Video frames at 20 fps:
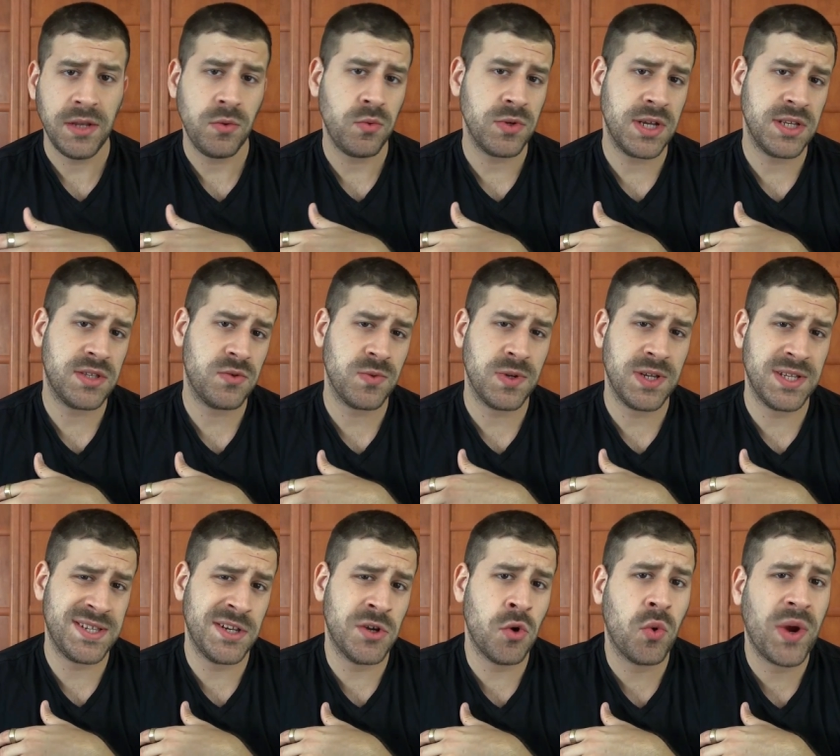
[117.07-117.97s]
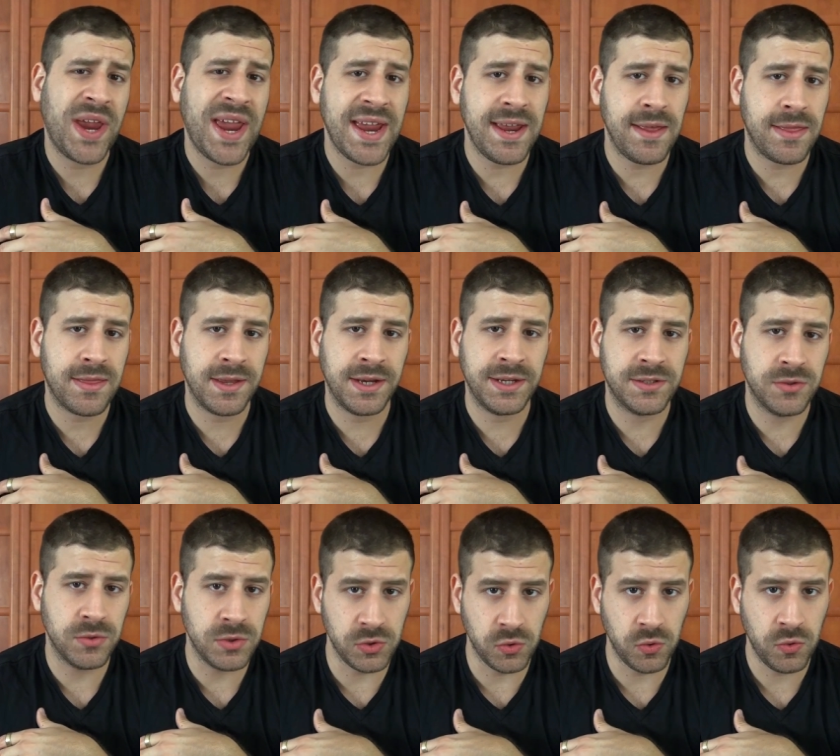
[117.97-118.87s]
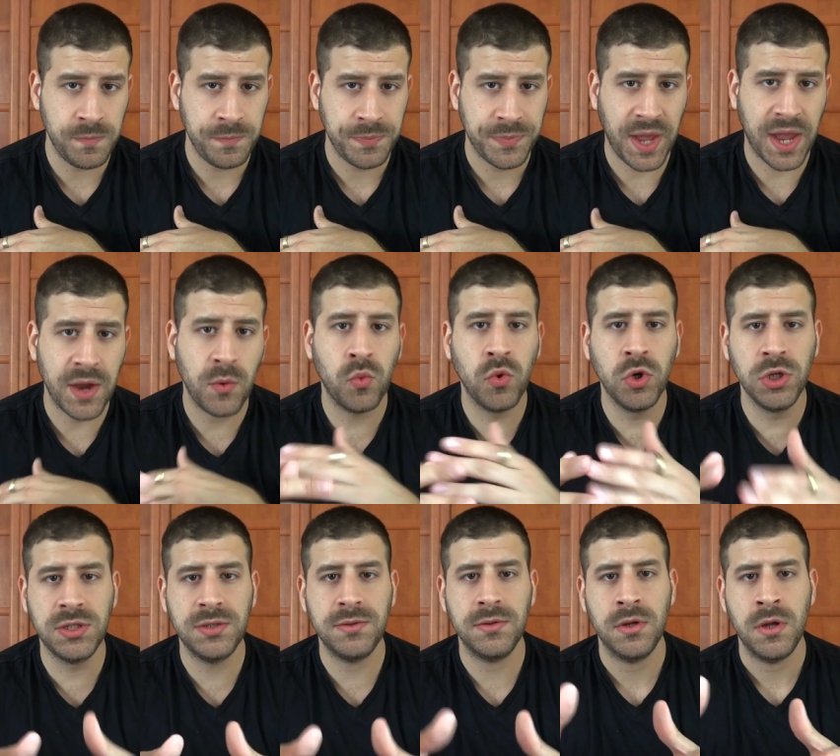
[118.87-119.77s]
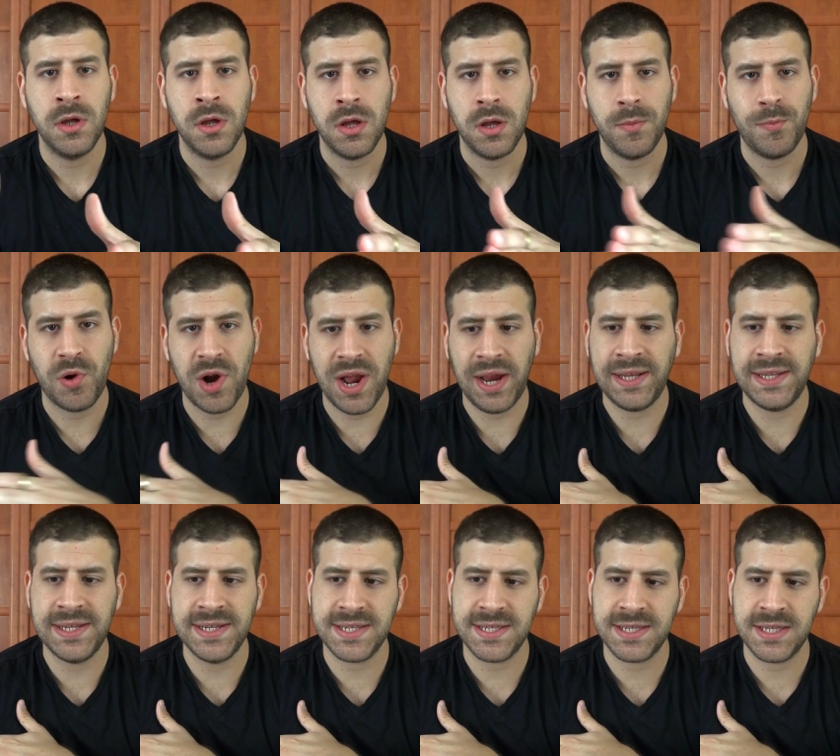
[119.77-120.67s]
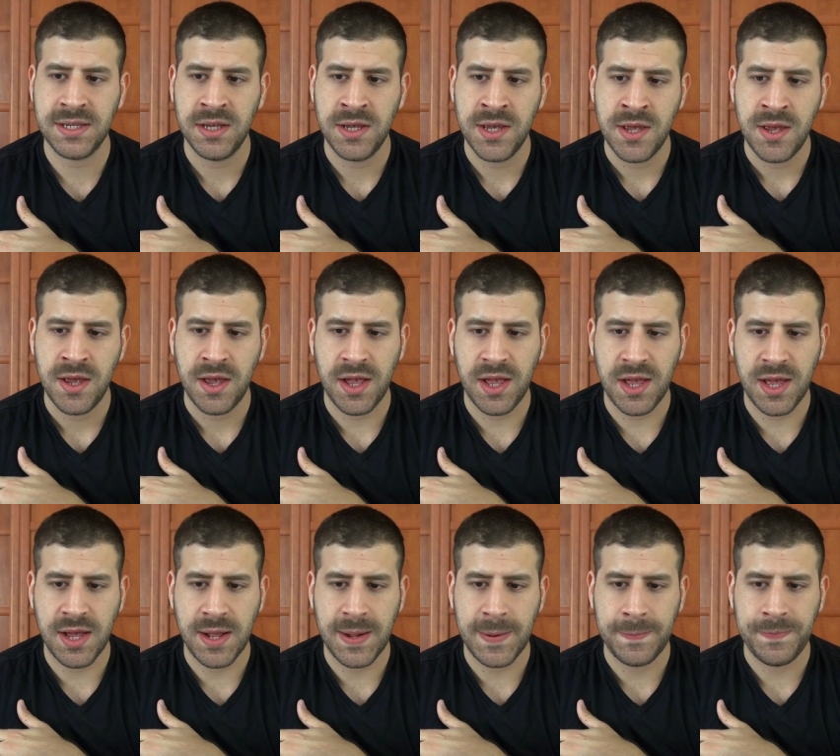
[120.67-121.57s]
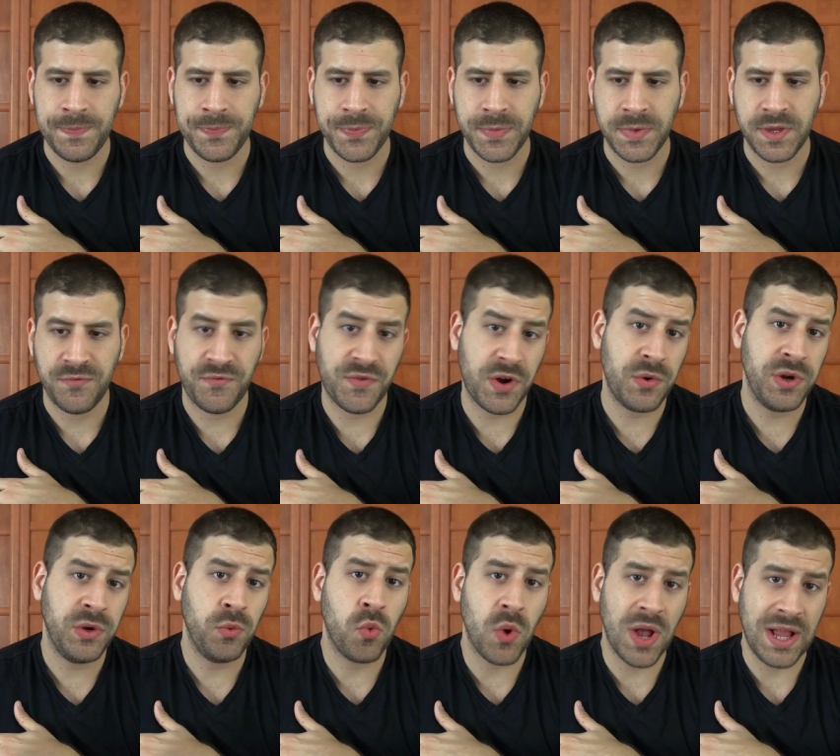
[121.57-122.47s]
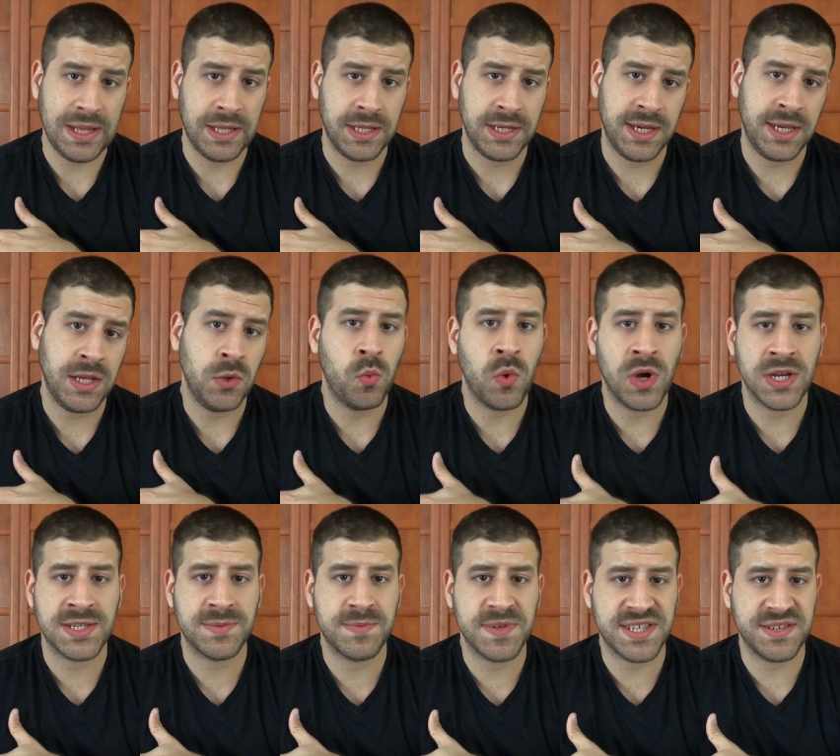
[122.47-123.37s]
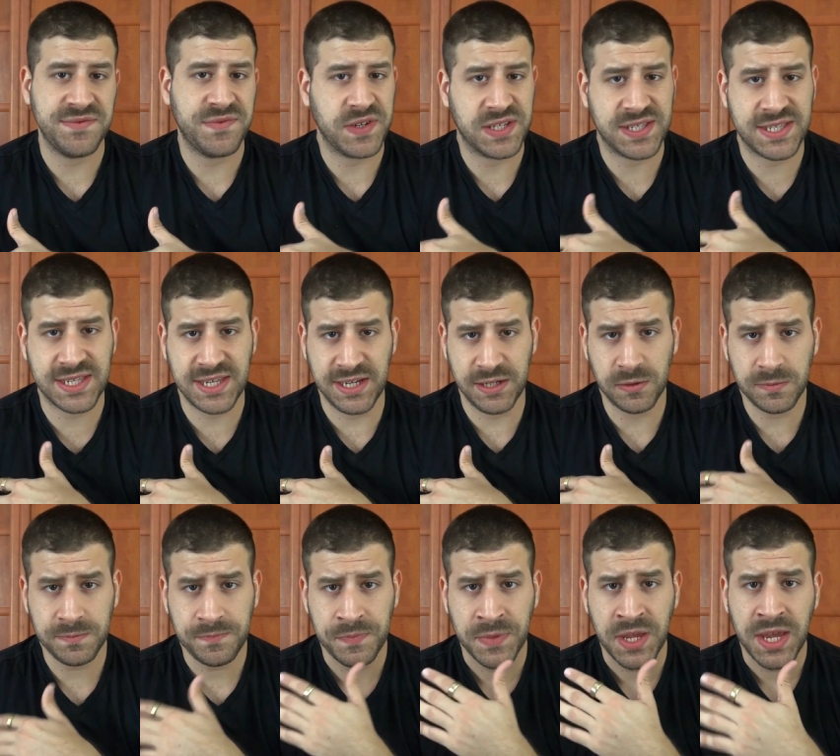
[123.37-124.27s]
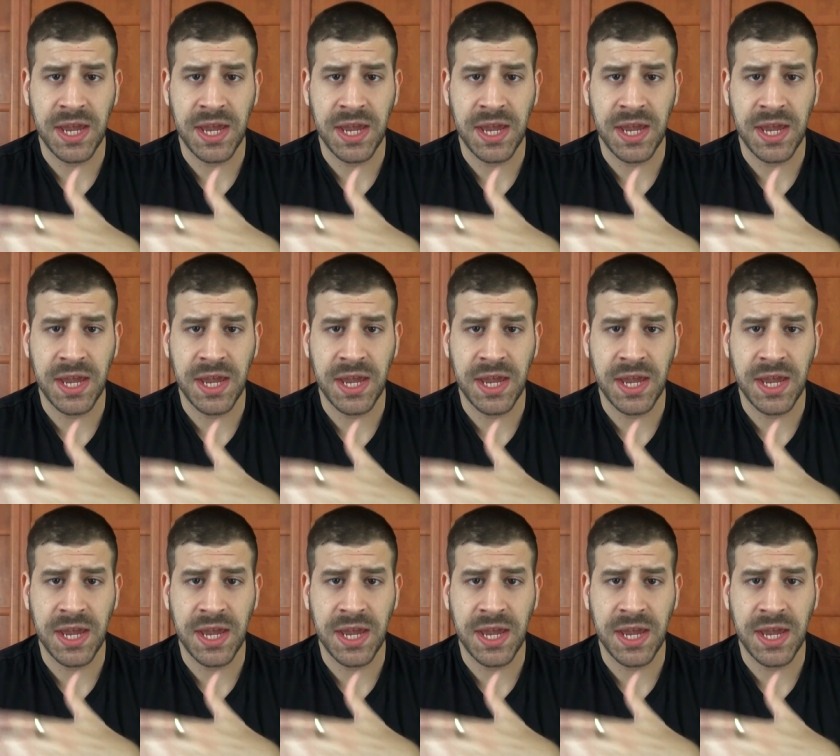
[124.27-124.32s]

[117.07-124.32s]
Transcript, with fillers: It, it's, it's an okay thing to do. I would practice um, very well in one specific skill.